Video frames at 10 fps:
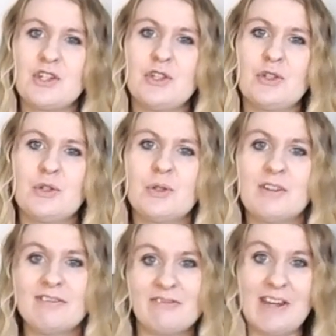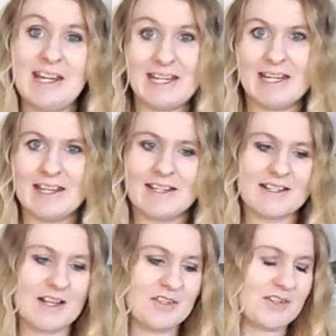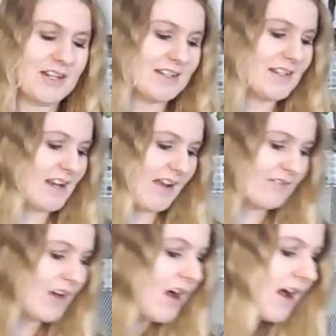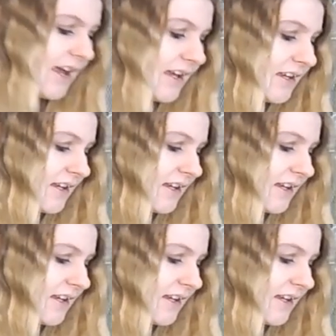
two feeding accessories that I've got,